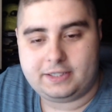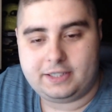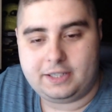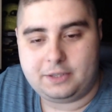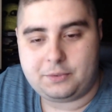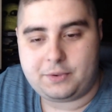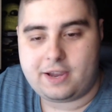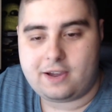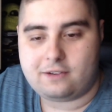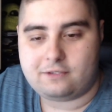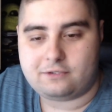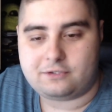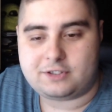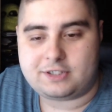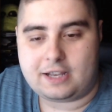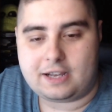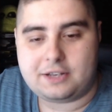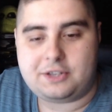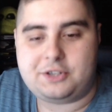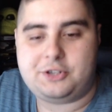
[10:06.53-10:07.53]
and we have
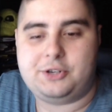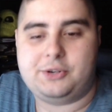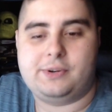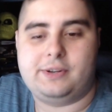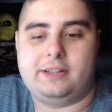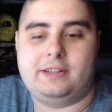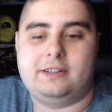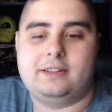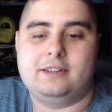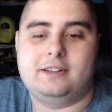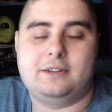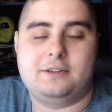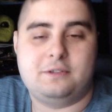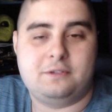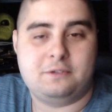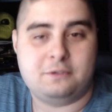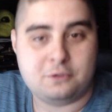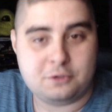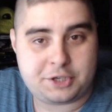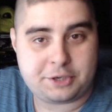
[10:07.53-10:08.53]
Sachio and
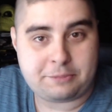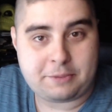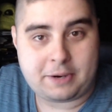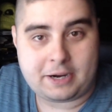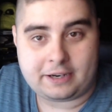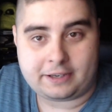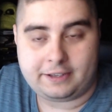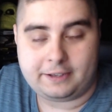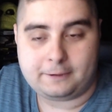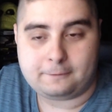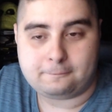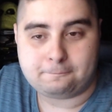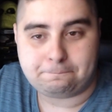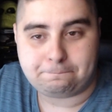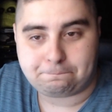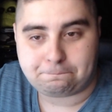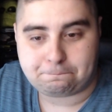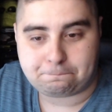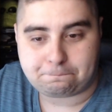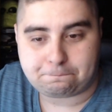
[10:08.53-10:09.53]
Fujimaki
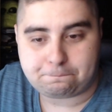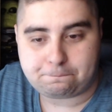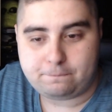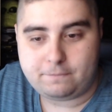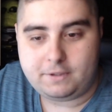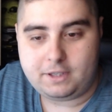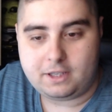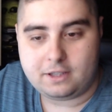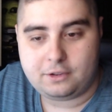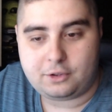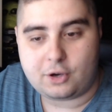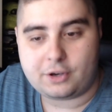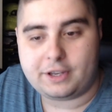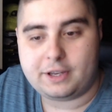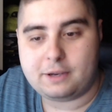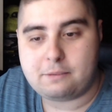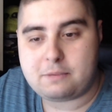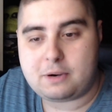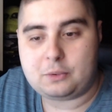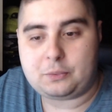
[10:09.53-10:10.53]

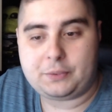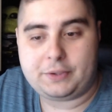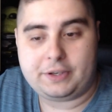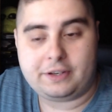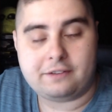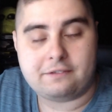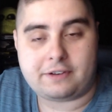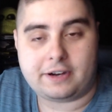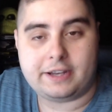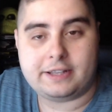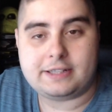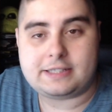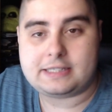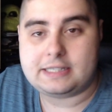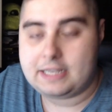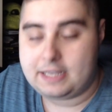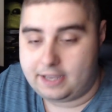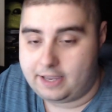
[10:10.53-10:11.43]
talking about winning fights.